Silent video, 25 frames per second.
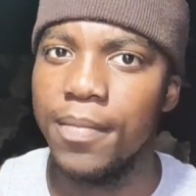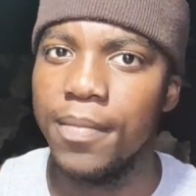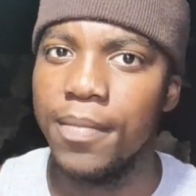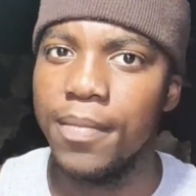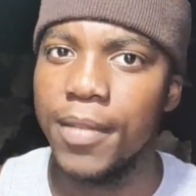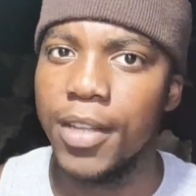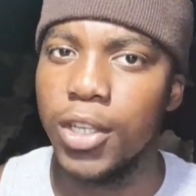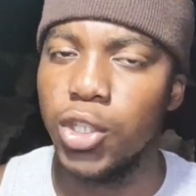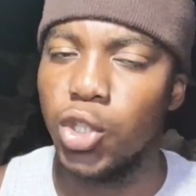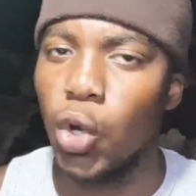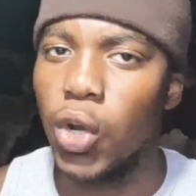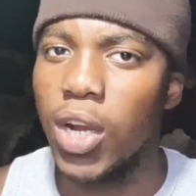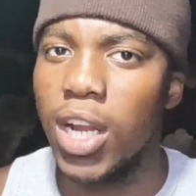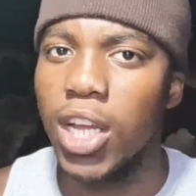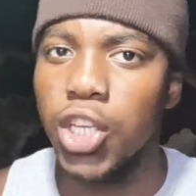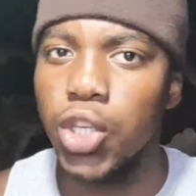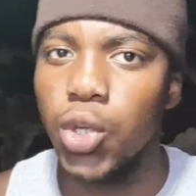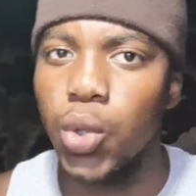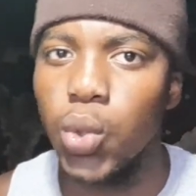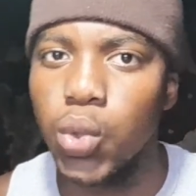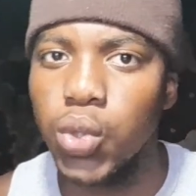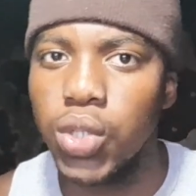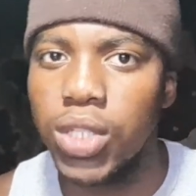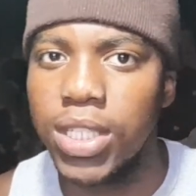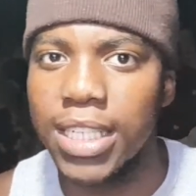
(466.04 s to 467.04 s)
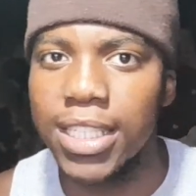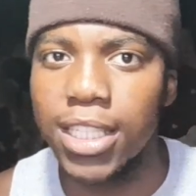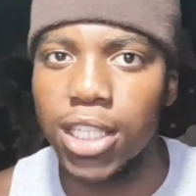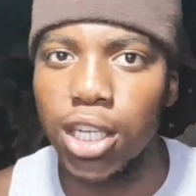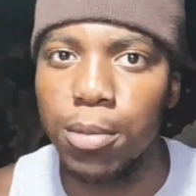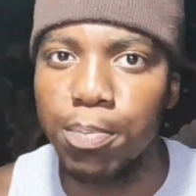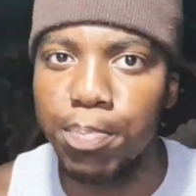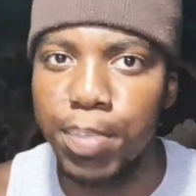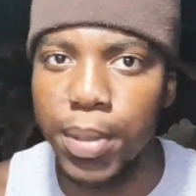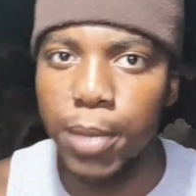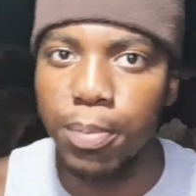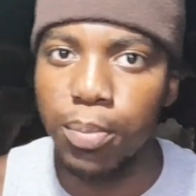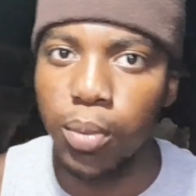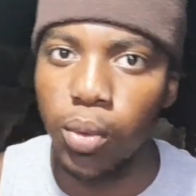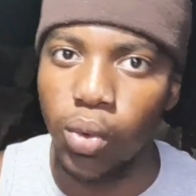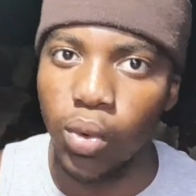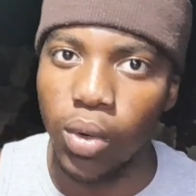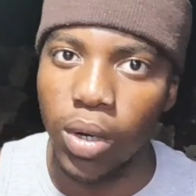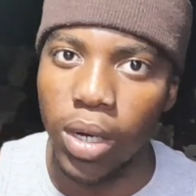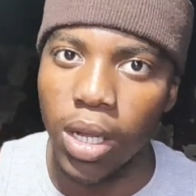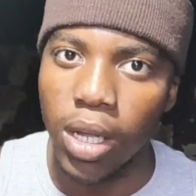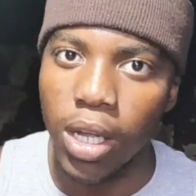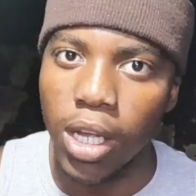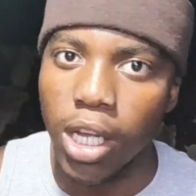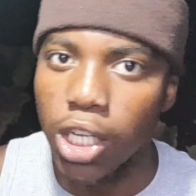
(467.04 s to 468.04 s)
He's going to use certain people
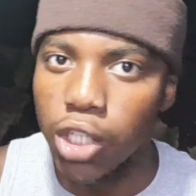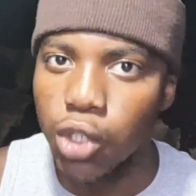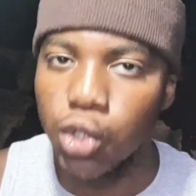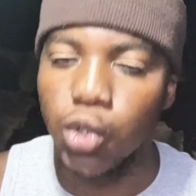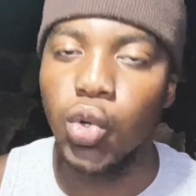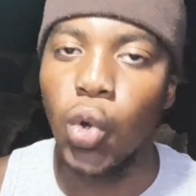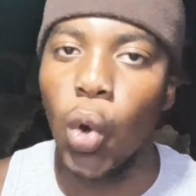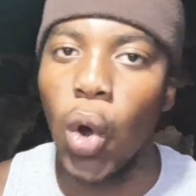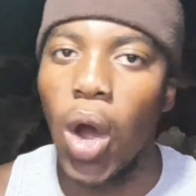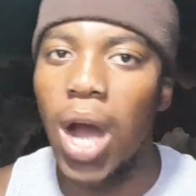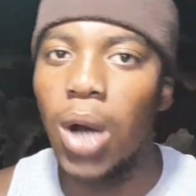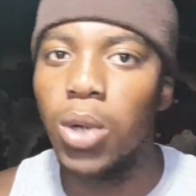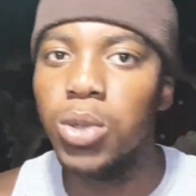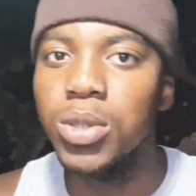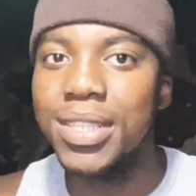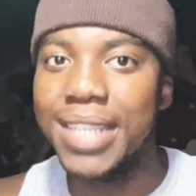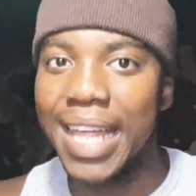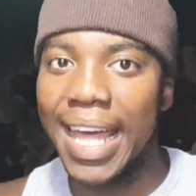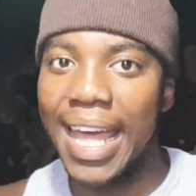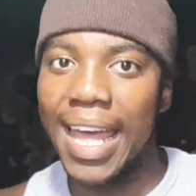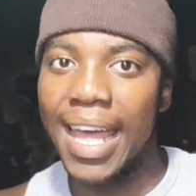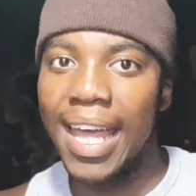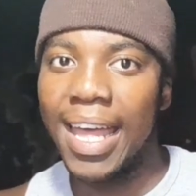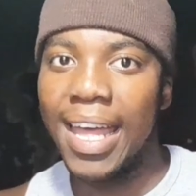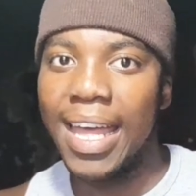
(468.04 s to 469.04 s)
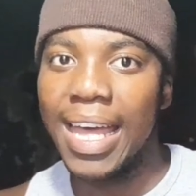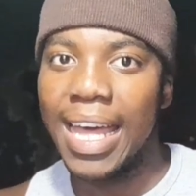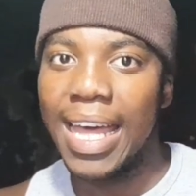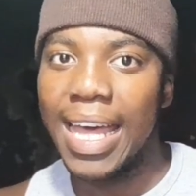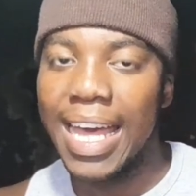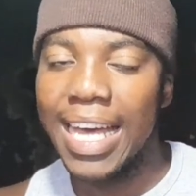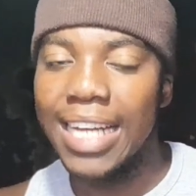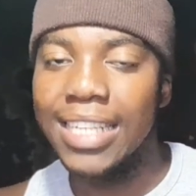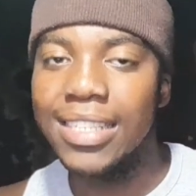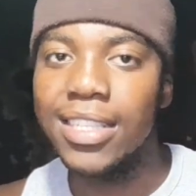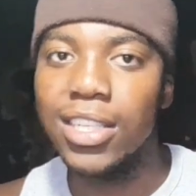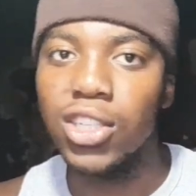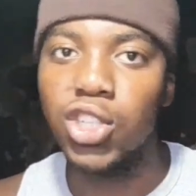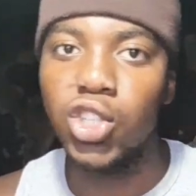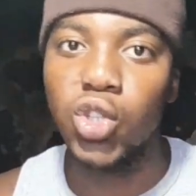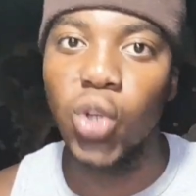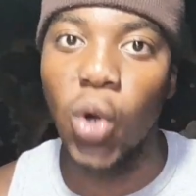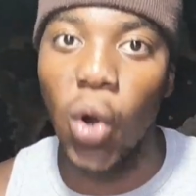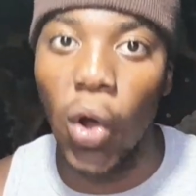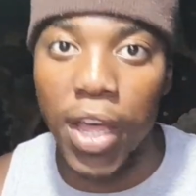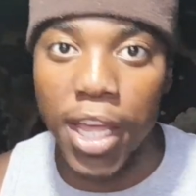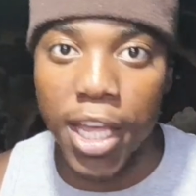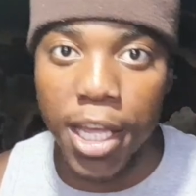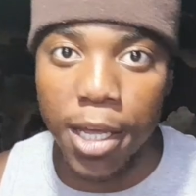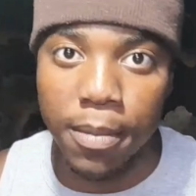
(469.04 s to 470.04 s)
to go out there and
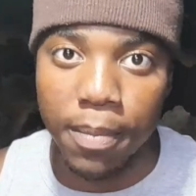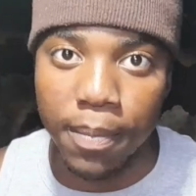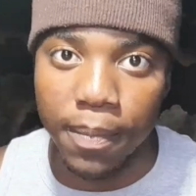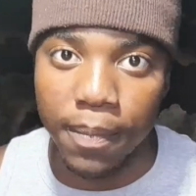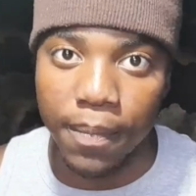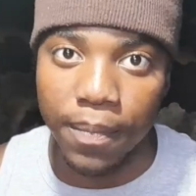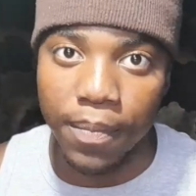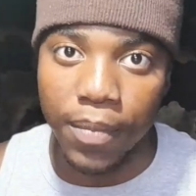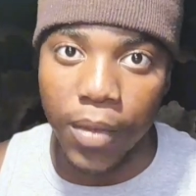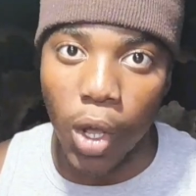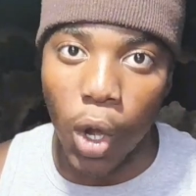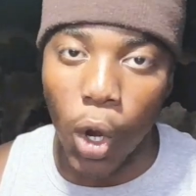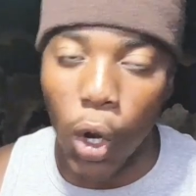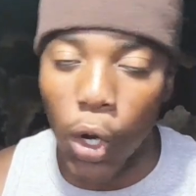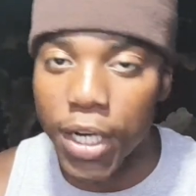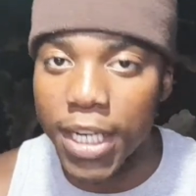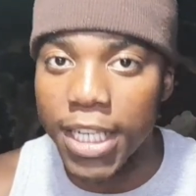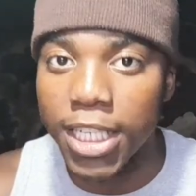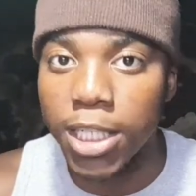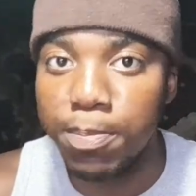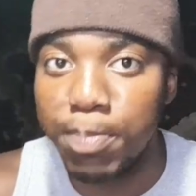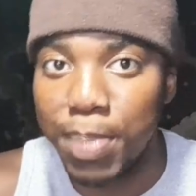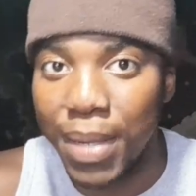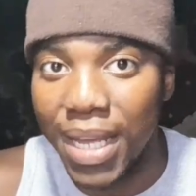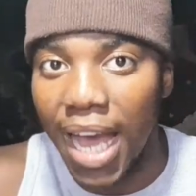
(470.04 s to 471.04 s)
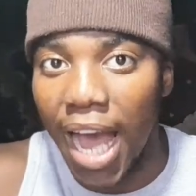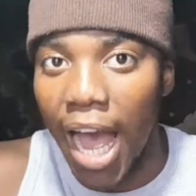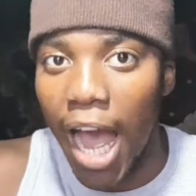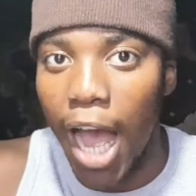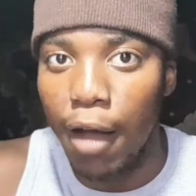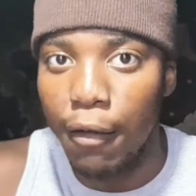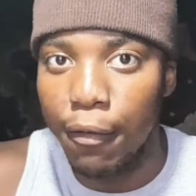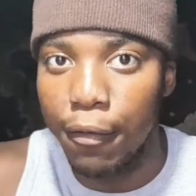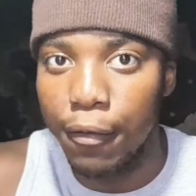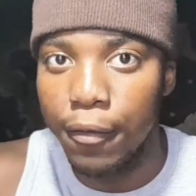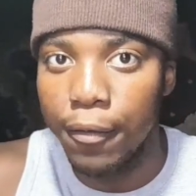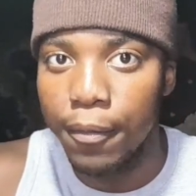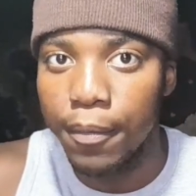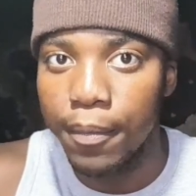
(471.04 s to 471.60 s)
destroy him on his behalf.